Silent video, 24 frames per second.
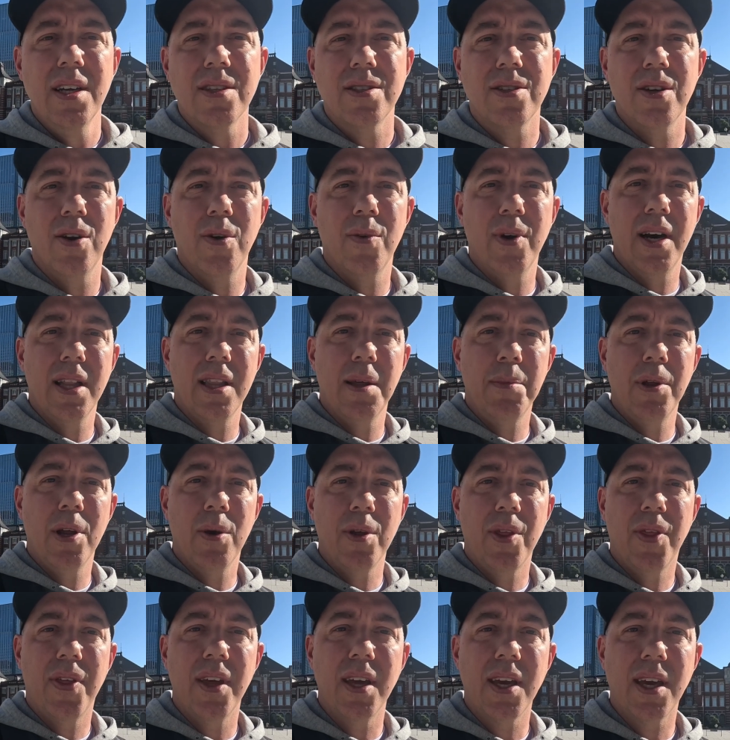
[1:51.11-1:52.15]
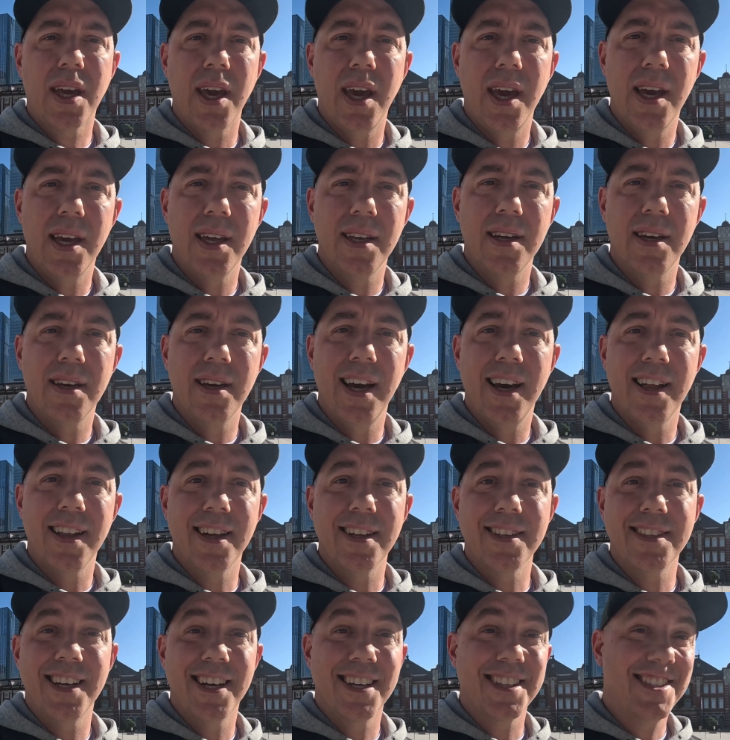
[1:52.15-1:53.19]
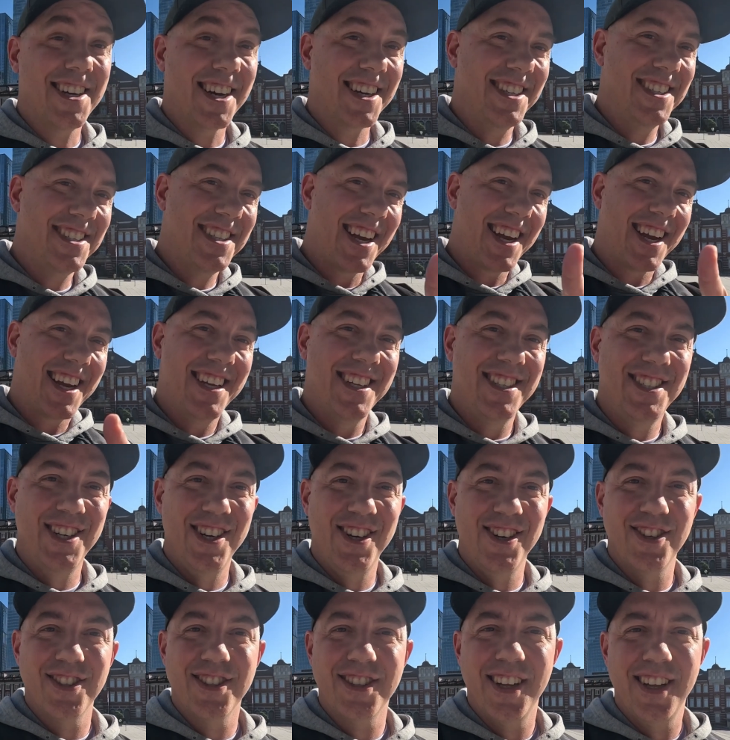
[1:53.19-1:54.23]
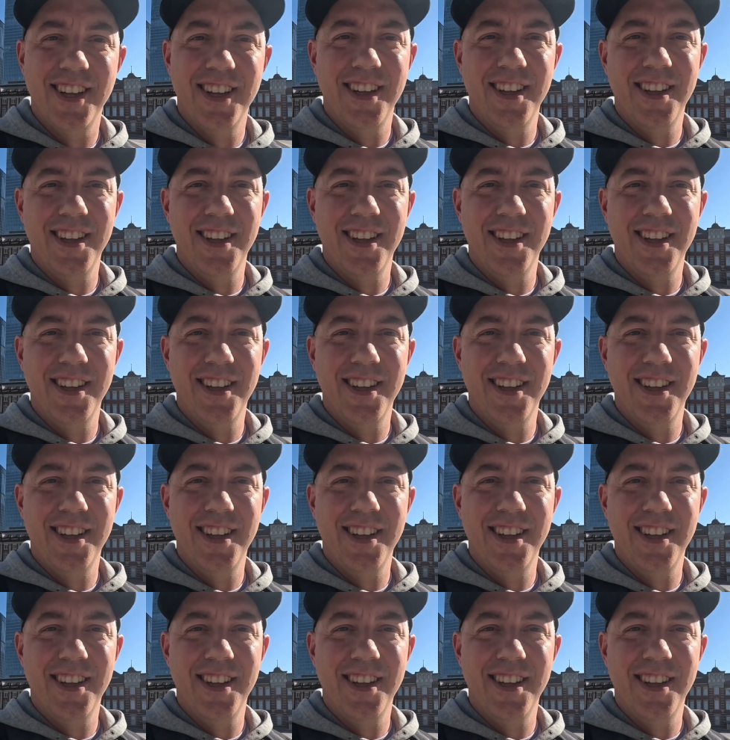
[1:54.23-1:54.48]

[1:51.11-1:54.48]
So let me know what you think, and yeah, I'll talk to you in a sec. Cheers.